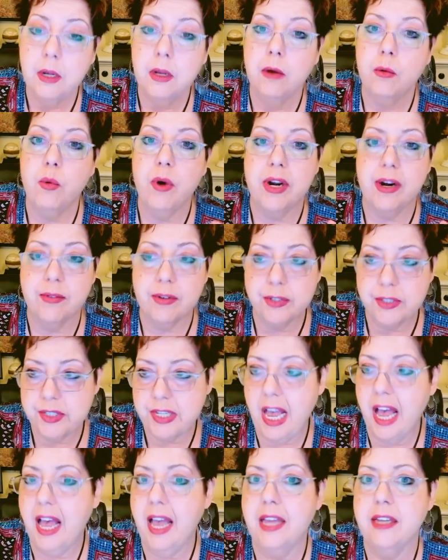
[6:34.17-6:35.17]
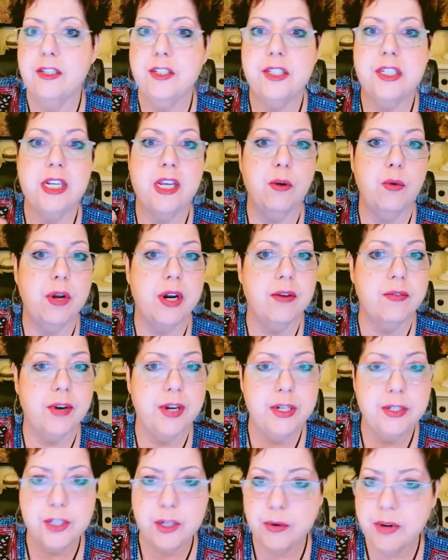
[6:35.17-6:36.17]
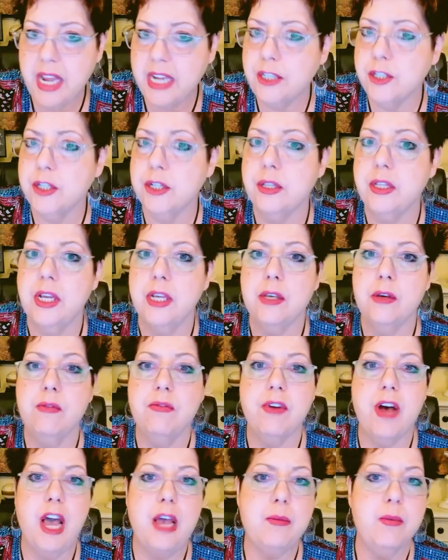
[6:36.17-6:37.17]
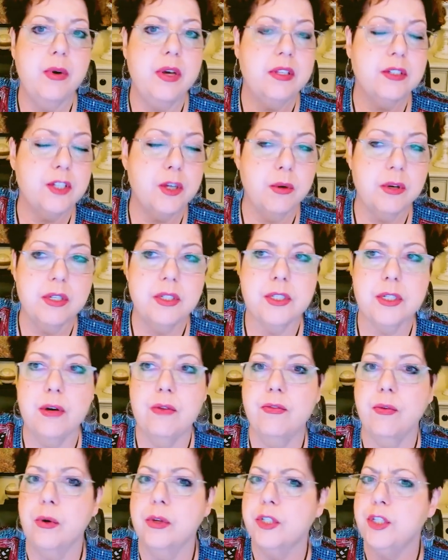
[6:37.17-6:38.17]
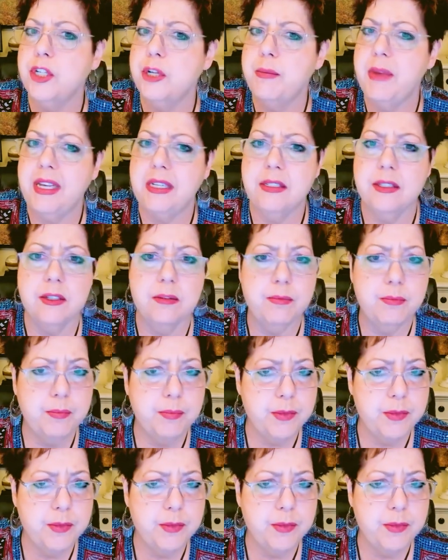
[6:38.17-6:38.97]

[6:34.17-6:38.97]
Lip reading: whatever size, to get whatever intonation that you vibe with, so on and so forth. She makes the